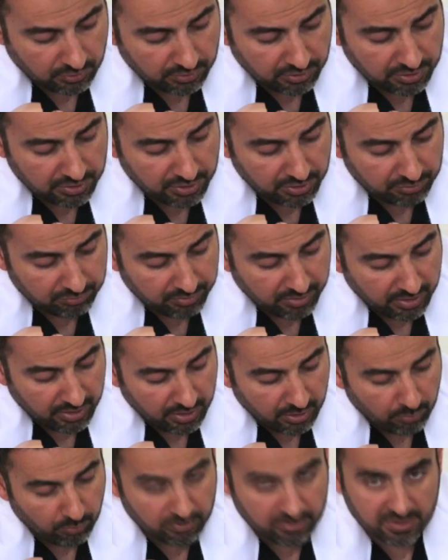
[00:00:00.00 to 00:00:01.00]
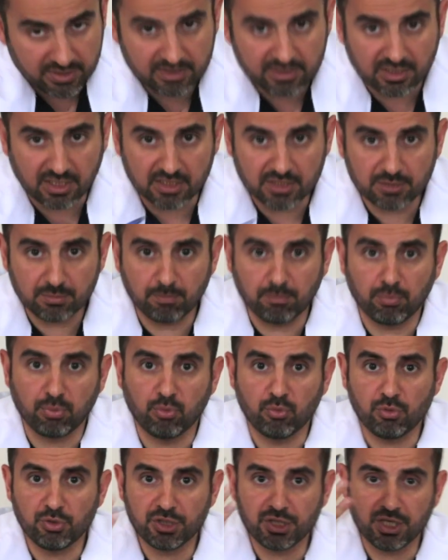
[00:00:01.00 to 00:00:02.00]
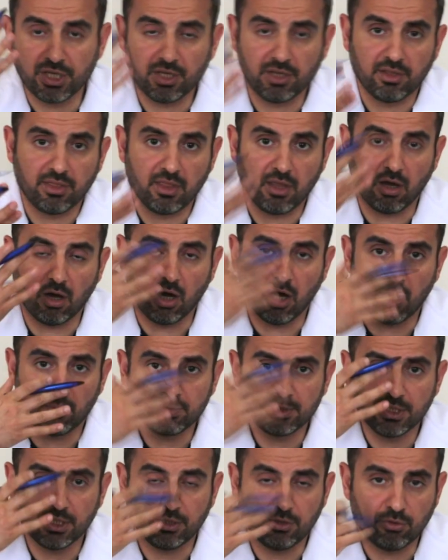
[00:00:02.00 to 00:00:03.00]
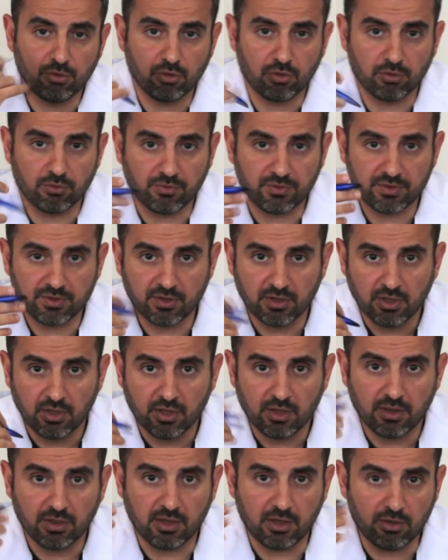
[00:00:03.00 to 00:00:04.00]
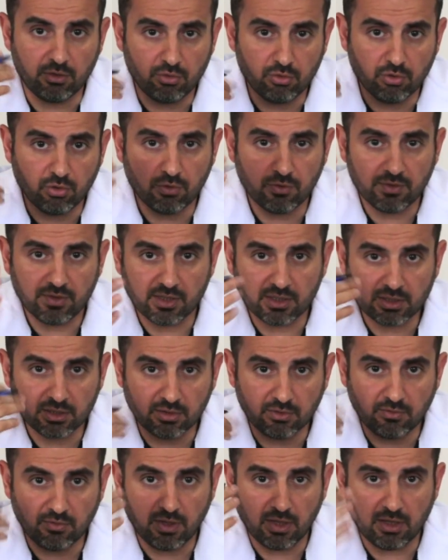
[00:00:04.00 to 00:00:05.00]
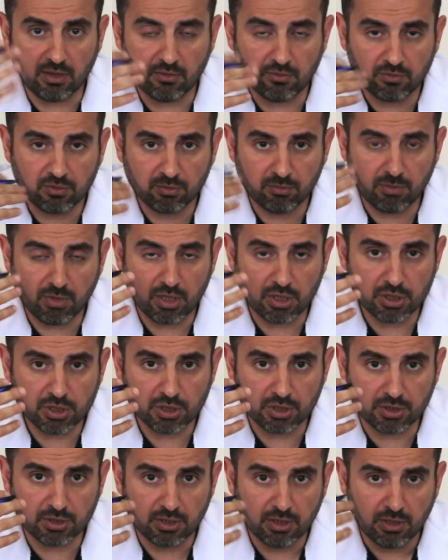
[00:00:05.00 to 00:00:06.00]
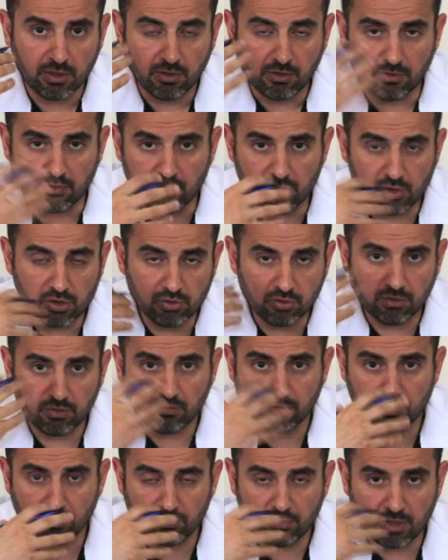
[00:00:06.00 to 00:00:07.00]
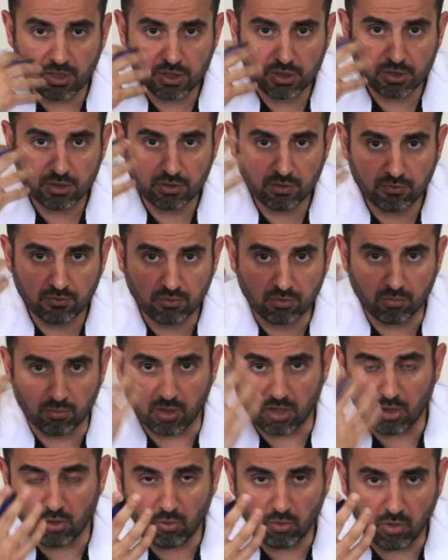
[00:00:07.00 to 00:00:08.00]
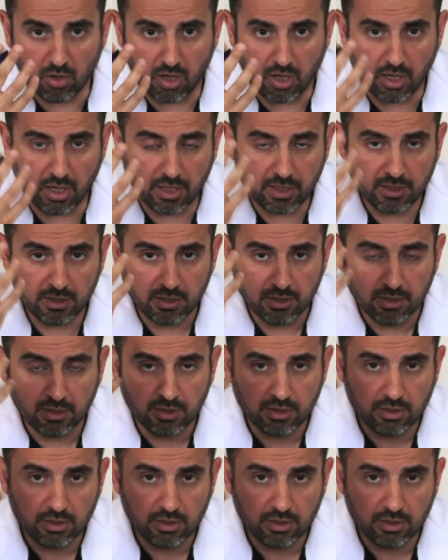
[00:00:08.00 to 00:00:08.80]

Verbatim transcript: certain degree, when it starts pushing the optic nerves, the nerves that convey information, visual information from our eye